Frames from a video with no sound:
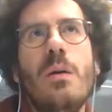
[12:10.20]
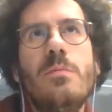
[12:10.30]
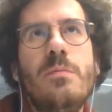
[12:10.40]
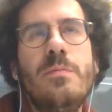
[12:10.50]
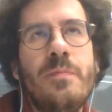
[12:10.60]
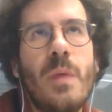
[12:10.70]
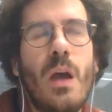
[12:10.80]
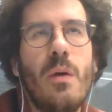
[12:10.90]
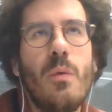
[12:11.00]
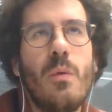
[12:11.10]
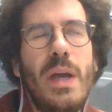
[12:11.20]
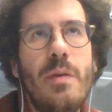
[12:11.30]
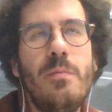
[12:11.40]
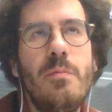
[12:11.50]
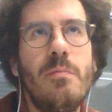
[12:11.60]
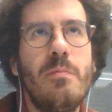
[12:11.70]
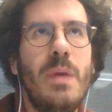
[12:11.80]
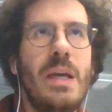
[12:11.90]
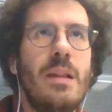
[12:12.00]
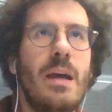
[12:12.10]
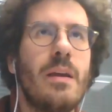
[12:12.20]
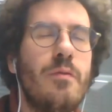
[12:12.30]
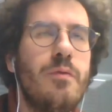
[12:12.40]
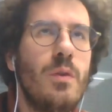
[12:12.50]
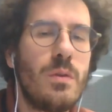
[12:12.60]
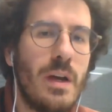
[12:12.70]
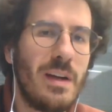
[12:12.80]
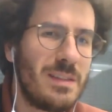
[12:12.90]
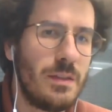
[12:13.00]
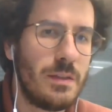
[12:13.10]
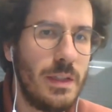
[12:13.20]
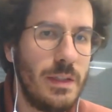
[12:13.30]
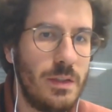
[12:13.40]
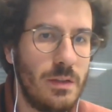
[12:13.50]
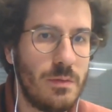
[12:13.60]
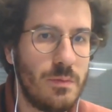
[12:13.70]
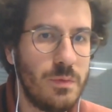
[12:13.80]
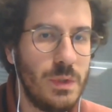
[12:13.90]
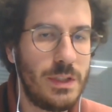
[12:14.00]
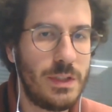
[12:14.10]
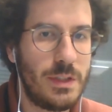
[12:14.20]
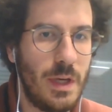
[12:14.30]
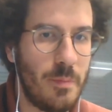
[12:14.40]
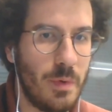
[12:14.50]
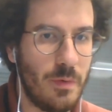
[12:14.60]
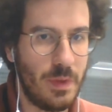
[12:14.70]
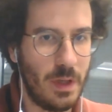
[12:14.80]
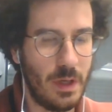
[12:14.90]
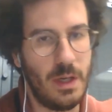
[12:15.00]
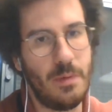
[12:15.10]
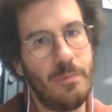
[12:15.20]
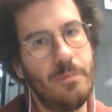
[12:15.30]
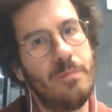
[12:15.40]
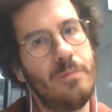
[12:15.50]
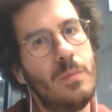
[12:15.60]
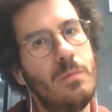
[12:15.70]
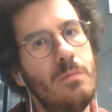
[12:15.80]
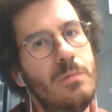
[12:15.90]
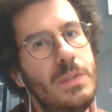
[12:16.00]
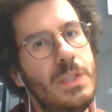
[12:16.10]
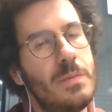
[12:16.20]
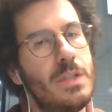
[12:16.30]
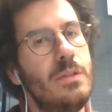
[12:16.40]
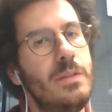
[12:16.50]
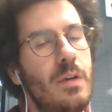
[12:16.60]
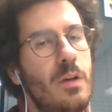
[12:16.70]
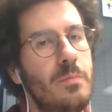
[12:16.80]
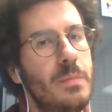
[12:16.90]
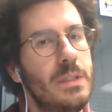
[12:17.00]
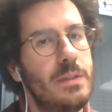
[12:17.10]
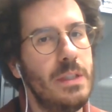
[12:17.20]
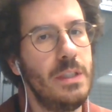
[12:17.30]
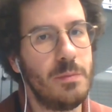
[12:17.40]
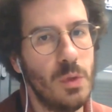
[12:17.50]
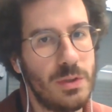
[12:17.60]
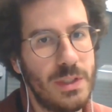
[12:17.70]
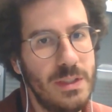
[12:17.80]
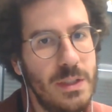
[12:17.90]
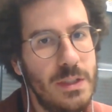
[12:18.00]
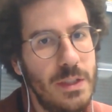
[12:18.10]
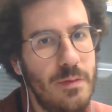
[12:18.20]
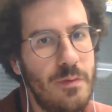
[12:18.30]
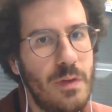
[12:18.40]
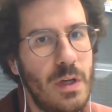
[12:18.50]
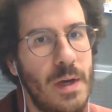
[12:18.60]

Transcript: Um, we haven't made like a full characterization of which step of the germ cell development is more sensitive.